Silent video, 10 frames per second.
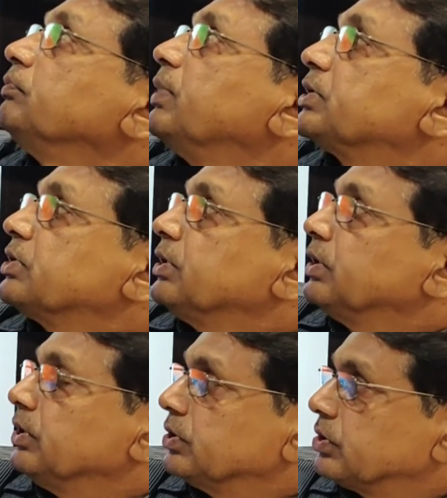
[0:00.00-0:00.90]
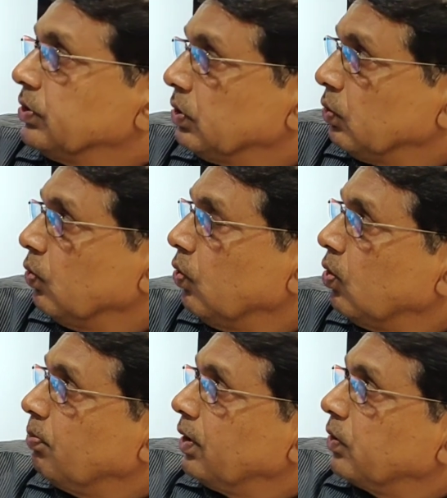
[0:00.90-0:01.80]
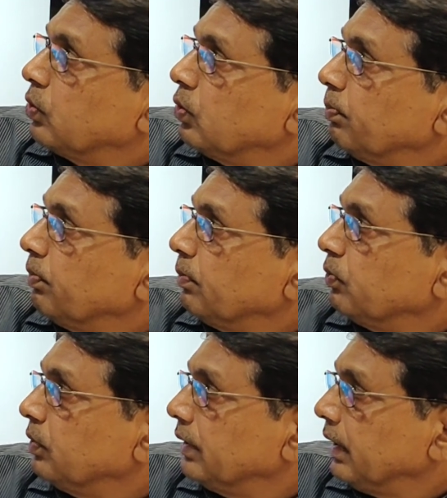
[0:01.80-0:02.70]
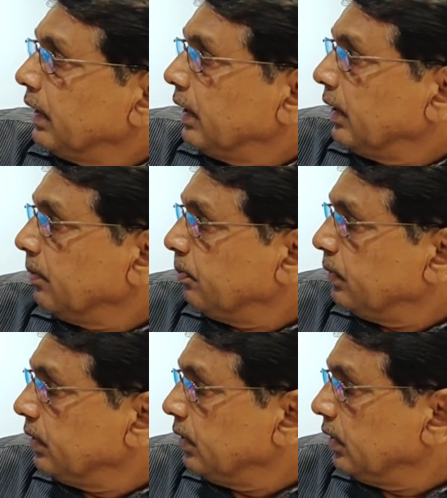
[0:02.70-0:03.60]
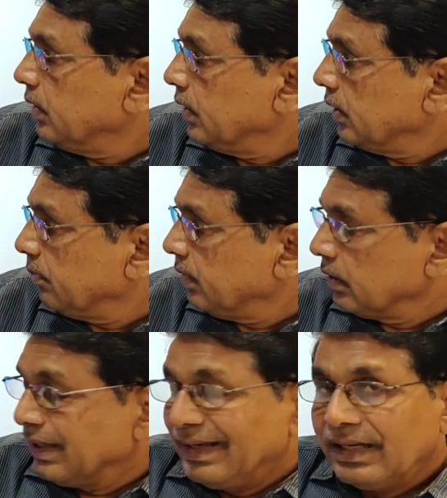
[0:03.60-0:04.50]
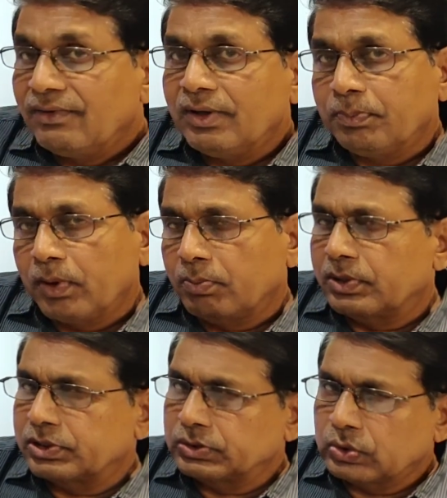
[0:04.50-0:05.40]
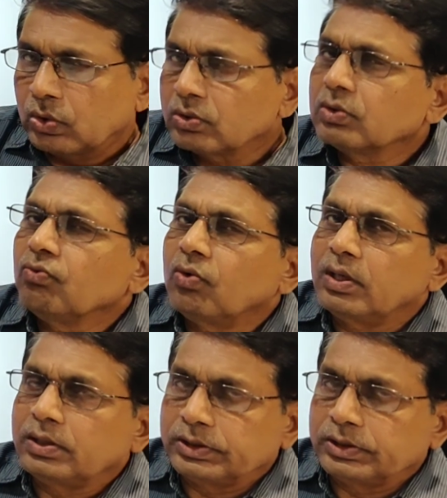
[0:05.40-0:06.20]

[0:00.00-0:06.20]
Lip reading: percentage, O blood group people, A, B, AB, in our population throughout the world,